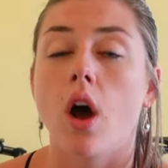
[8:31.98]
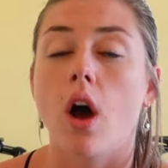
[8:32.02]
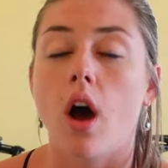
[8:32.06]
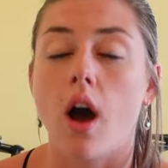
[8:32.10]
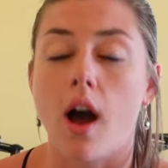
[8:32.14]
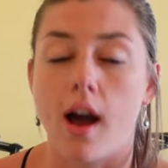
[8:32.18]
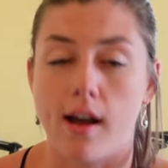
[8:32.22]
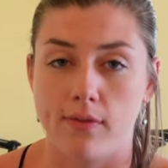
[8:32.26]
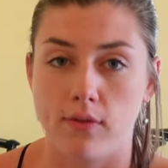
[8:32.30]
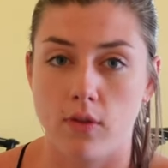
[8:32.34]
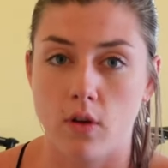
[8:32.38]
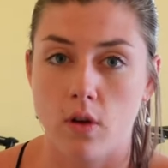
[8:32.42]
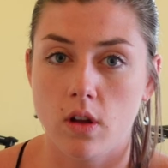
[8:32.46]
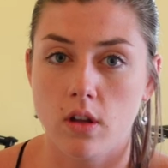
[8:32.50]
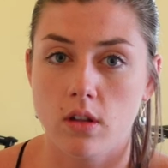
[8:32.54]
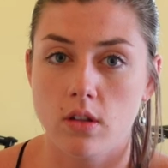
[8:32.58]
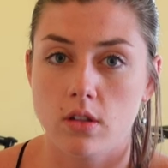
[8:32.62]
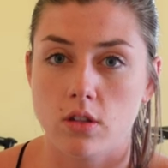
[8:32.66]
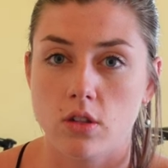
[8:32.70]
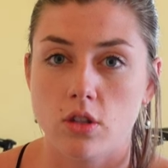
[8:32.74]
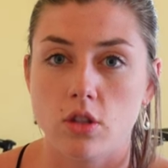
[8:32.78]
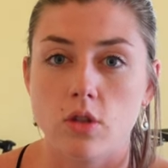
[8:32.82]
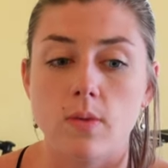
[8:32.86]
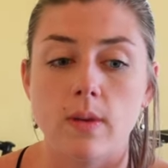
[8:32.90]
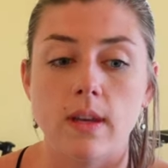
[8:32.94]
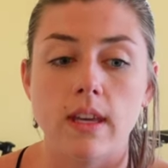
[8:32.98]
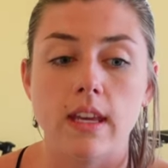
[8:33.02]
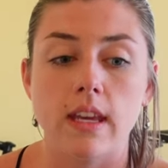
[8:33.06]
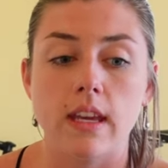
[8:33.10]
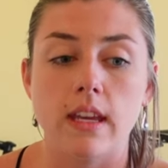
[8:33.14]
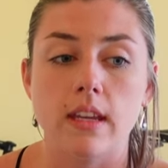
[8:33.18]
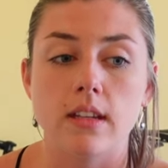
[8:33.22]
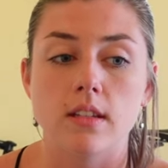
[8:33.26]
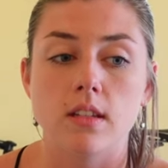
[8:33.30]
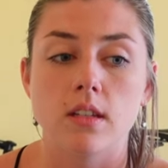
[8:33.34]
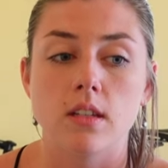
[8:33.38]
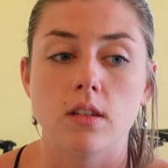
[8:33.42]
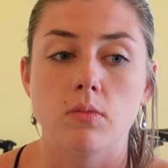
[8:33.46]
awful to
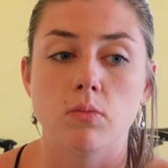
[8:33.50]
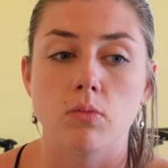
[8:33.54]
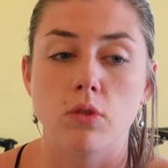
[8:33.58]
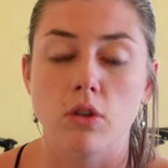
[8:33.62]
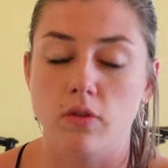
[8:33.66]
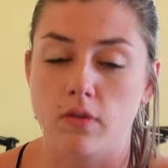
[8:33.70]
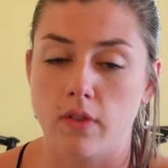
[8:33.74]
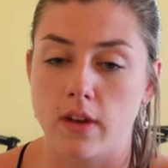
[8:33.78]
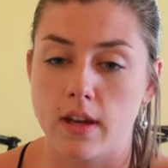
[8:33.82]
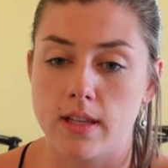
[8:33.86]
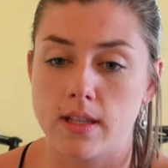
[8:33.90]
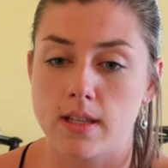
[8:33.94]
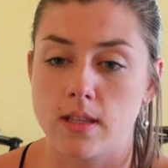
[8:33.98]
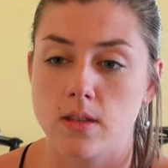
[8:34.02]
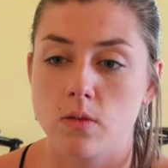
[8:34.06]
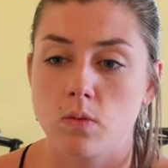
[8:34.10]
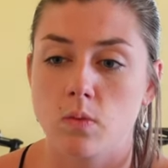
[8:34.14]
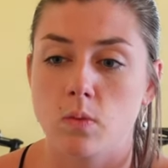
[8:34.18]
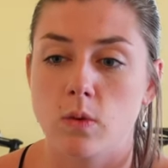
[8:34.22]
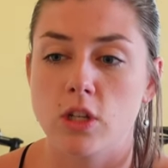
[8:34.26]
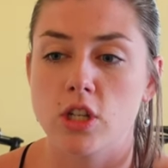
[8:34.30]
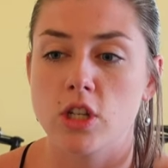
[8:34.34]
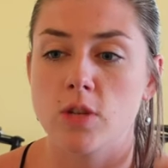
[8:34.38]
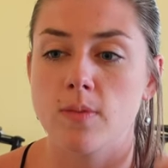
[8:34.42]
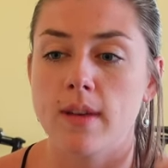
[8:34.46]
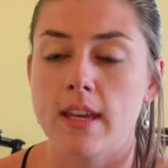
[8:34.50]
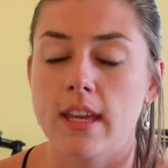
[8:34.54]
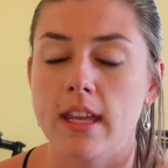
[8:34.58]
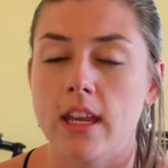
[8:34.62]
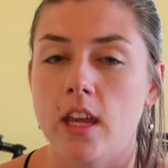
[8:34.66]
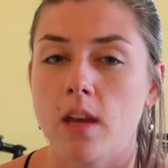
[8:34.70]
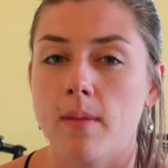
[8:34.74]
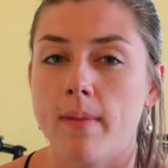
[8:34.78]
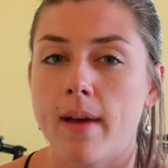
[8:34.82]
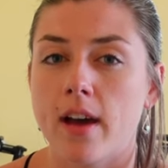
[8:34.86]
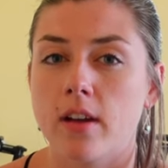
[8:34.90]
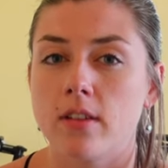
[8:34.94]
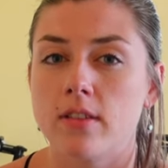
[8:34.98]
eat PUFAs. We should be getting
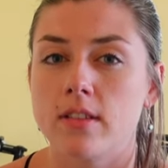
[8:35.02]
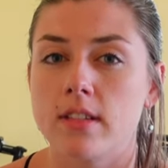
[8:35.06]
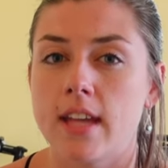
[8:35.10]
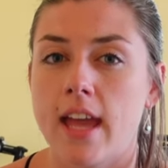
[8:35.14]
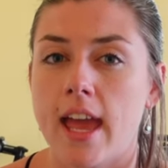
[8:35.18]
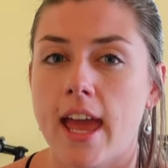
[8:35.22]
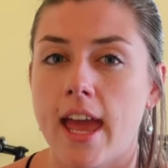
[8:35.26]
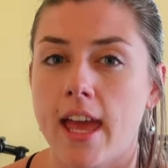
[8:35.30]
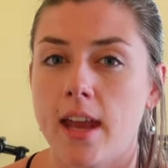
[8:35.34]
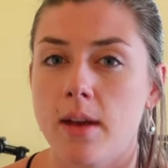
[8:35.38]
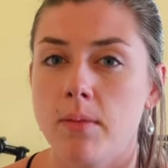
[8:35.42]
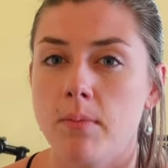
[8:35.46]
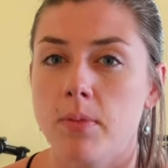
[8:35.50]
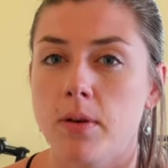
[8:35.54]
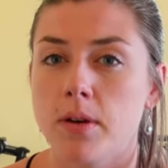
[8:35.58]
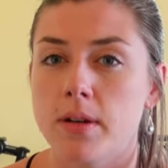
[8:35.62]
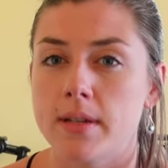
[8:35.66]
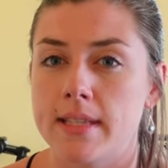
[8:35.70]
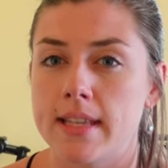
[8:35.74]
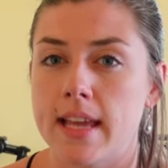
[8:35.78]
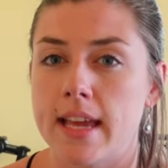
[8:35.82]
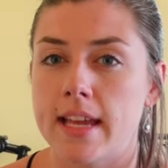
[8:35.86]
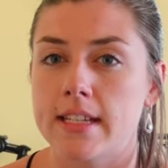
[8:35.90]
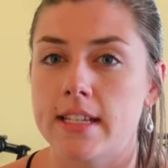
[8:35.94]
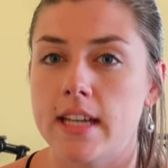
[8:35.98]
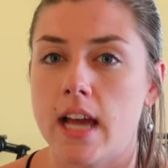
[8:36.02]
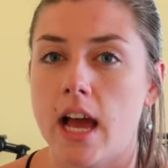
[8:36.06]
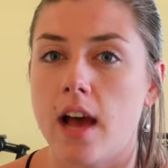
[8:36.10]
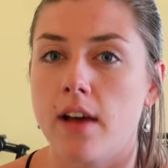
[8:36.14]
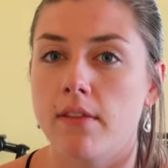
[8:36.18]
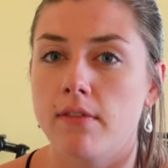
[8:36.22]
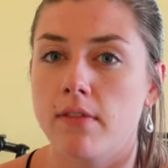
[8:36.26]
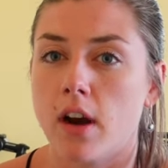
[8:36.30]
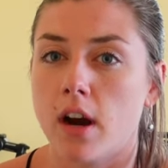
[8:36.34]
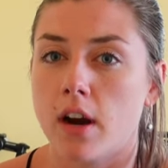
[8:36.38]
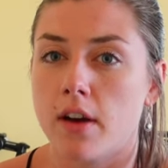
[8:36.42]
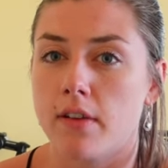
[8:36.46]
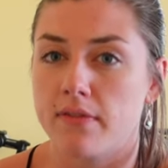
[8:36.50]
about 10%
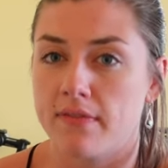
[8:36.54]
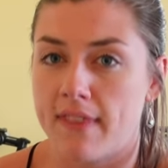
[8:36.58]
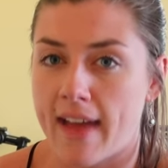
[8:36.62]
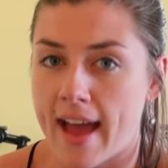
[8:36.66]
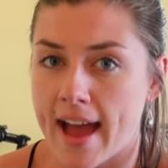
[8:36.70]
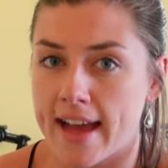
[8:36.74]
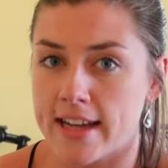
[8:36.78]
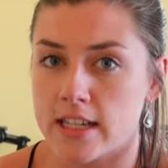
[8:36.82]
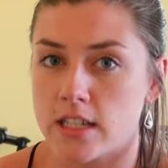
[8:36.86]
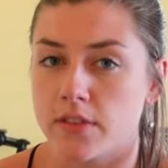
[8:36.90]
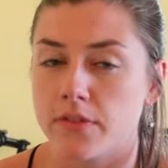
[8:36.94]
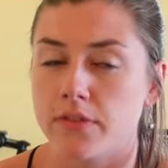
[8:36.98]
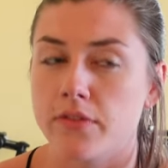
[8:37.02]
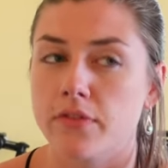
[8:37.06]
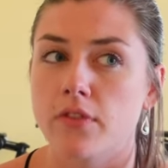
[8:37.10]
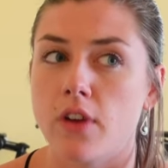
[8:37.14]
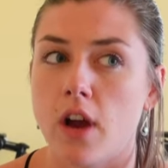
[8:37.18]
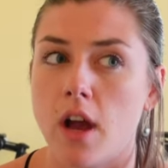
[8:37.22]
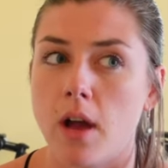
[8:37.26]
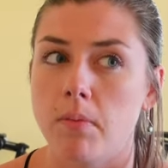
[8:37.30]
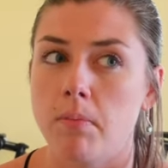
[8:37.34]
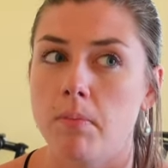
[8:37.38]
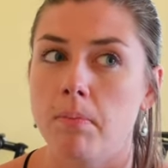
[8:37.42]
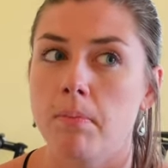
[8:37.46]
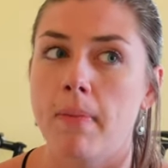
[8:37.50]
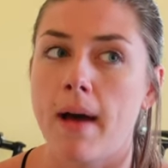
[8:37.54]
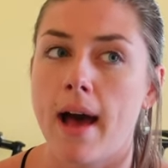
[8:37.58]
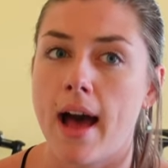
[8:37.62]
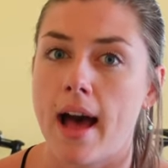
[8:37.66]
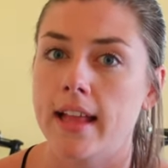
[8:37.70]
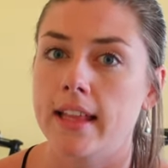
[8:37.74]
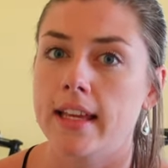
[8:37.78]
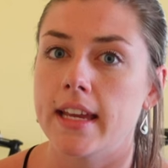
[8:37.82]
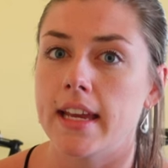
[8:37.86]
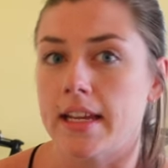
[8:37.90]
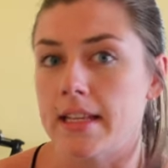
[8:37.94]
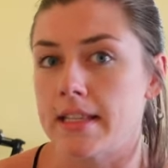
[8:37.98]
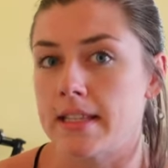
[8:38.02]
of our fat from
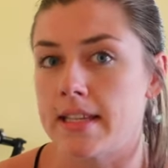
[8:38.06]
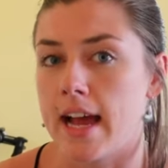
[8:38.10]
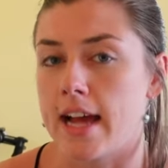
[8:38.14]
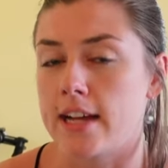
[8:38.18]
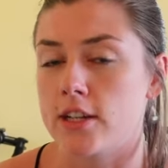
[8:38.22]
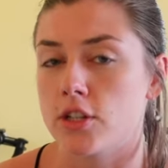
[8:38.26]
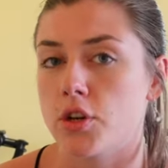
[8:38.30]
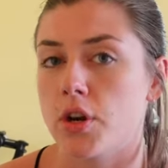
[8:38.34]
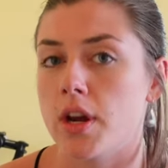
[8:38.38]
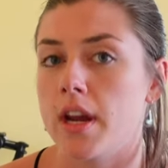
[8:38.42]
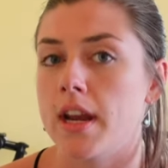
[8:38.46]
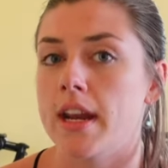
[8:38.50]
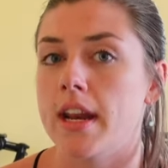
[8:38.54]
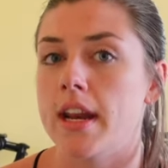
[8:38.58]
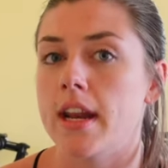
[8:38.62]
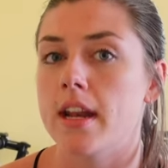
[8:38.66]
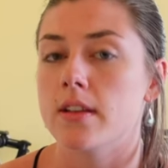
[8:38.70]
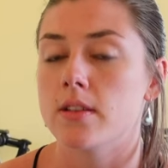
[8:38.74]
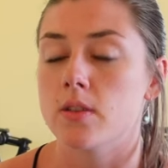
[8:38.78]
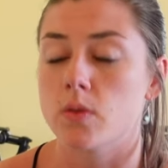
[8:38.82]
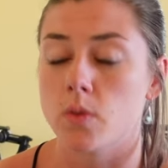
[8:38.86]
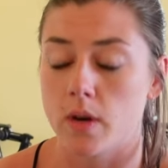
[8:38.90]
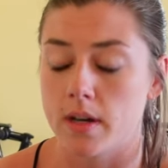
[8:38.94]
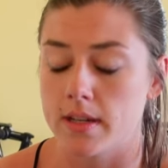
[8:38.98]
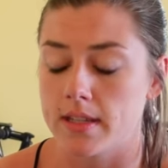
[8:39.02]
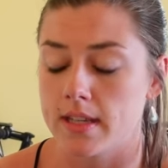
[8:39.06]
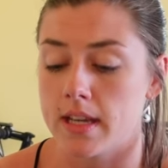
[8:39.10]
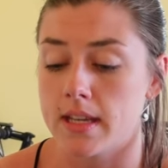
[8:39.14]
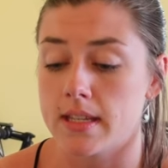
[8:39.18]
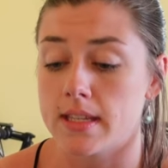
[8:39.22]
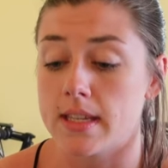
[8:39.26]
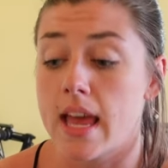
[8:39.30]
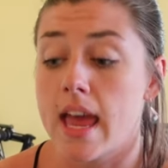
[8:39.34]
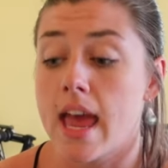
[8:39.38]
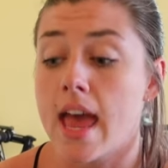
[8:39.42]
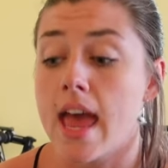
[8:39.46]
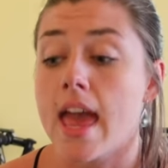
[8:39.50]
polyunsaturated sources.